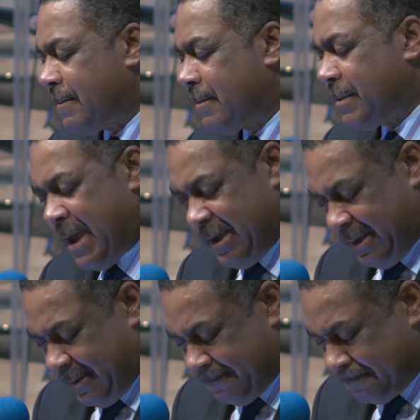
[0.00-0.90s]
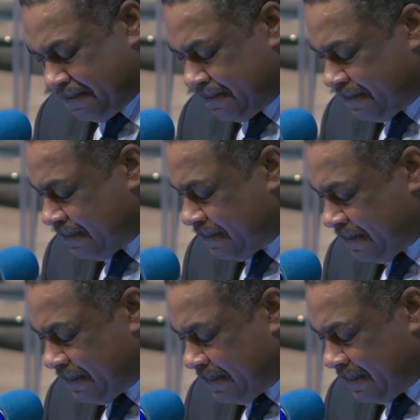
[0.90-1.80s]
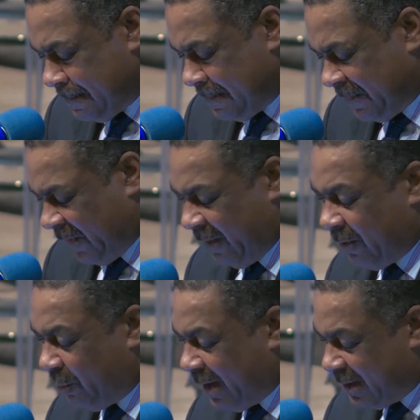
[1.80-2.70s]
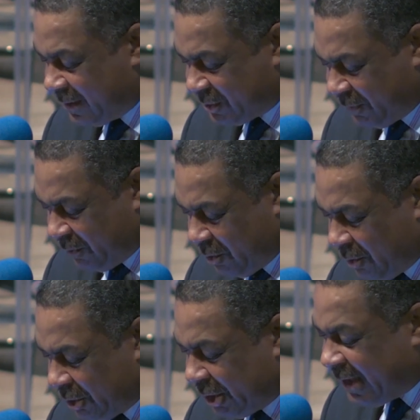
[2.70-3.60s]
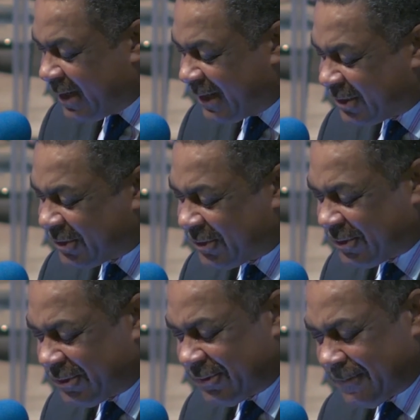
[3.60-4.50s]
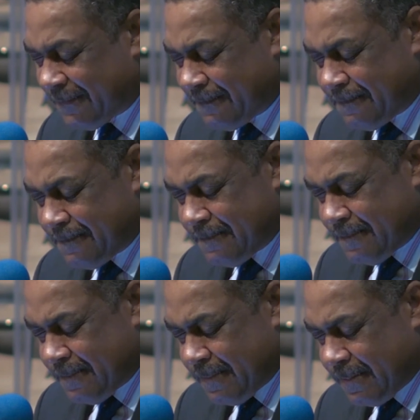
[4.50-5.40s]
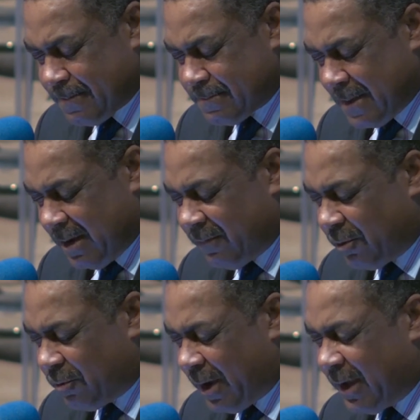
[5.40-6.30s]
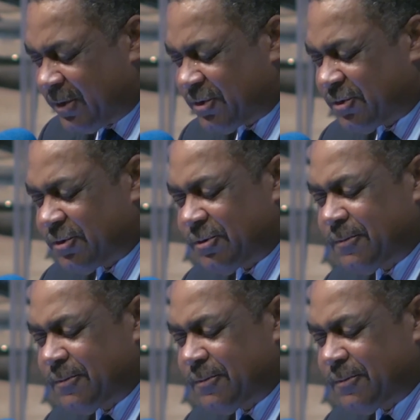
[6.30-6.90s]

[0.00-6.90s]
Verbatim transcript: Thank you for every witness of your goodness and of your grace.